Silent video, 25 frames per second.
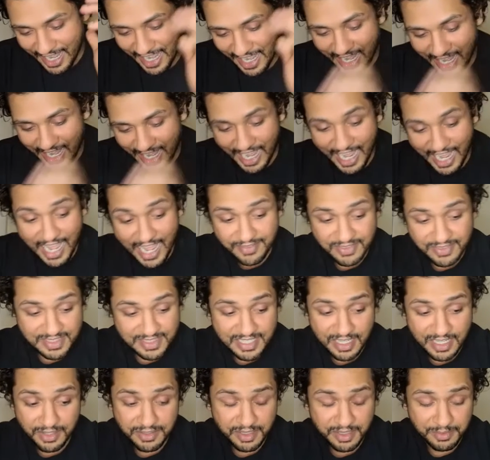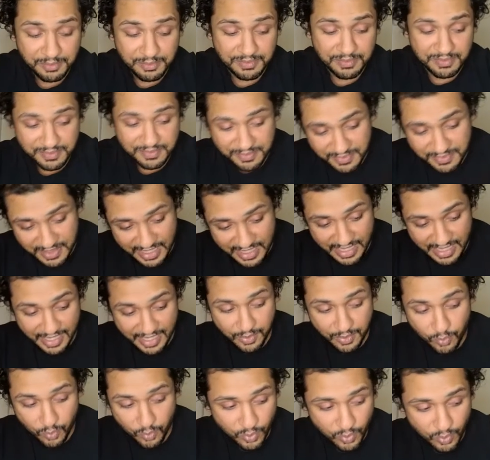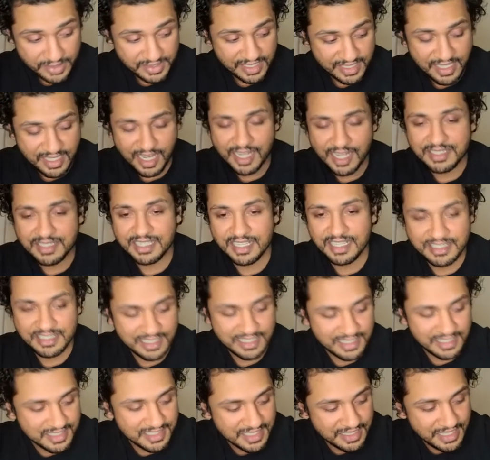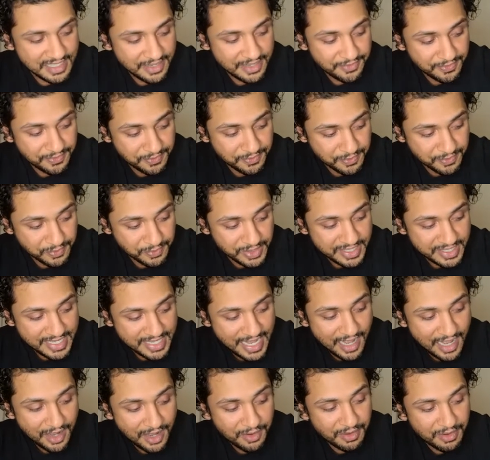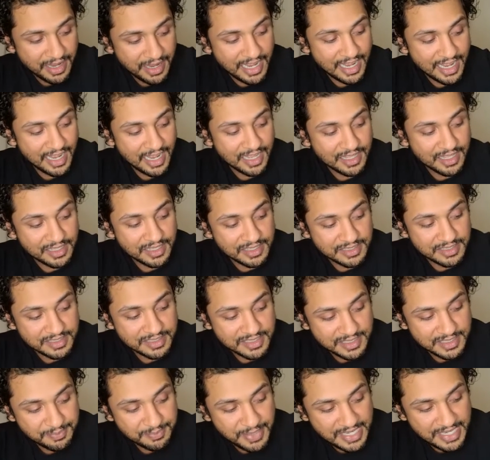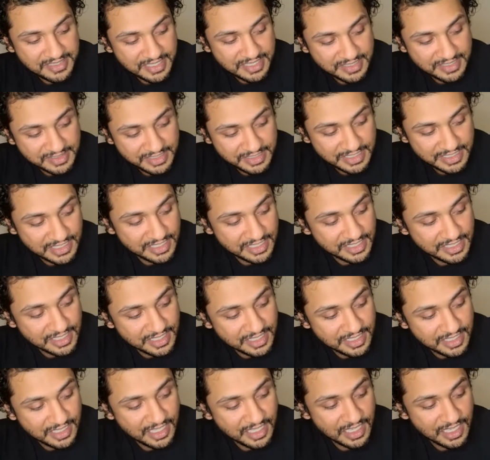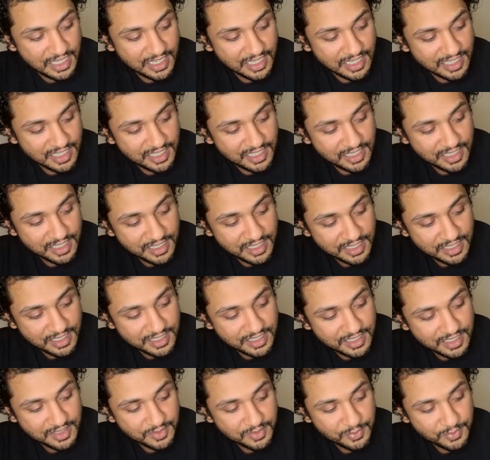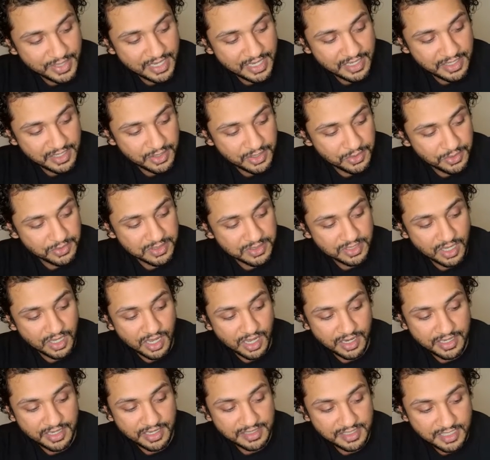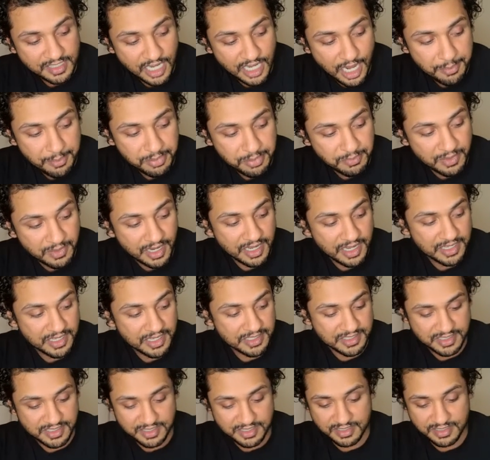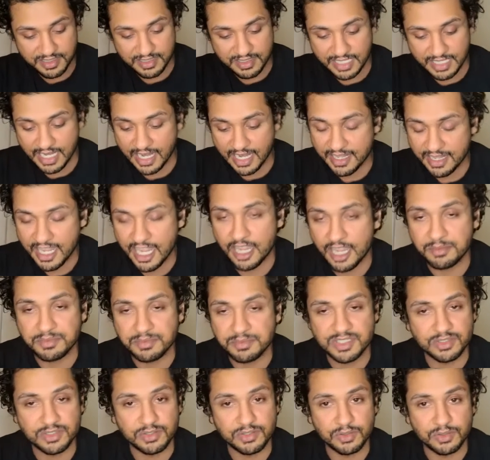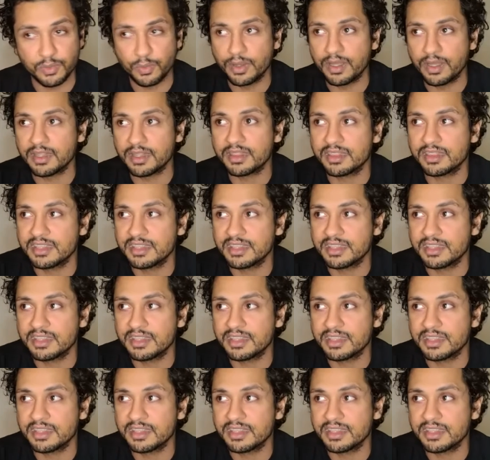I have to tell them like what the content is, and they freak out. And basically, we had a huge talk, and the compromise that I came to with